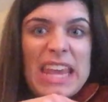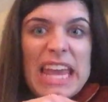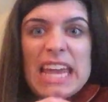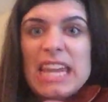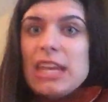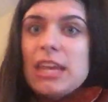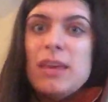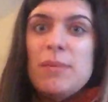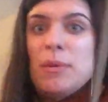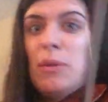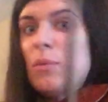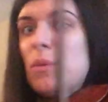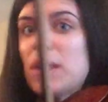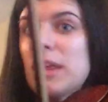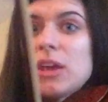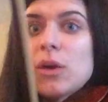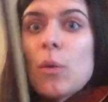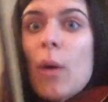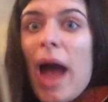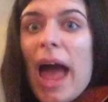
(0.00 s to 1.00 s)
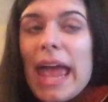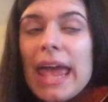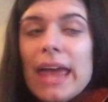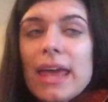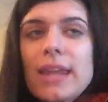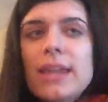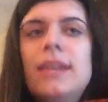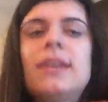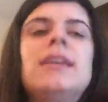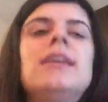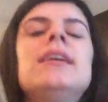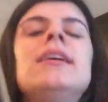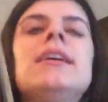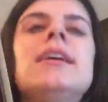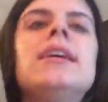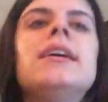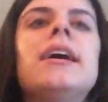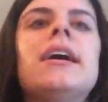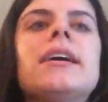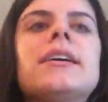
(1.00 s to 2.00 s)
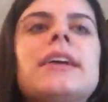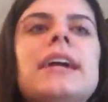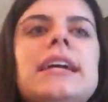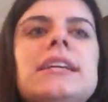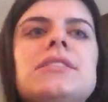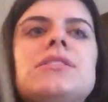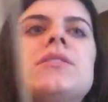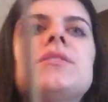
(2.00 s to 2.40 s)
I think he'd be really quiet. All right,